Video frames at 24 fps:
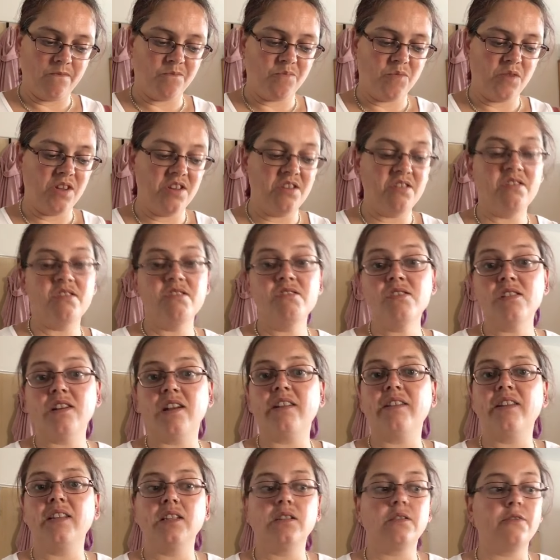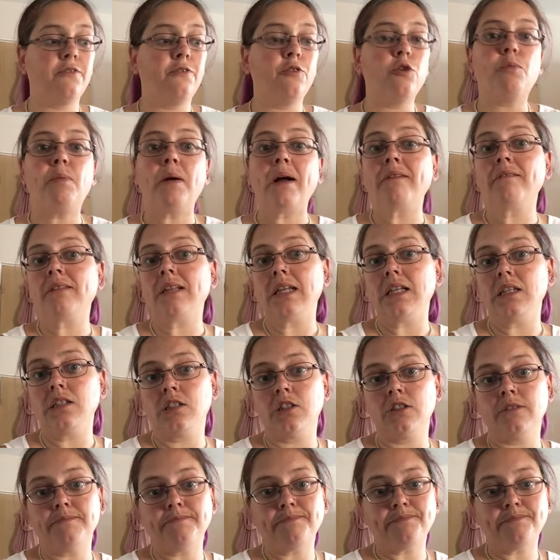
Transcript: Yeah, and these are £4 each.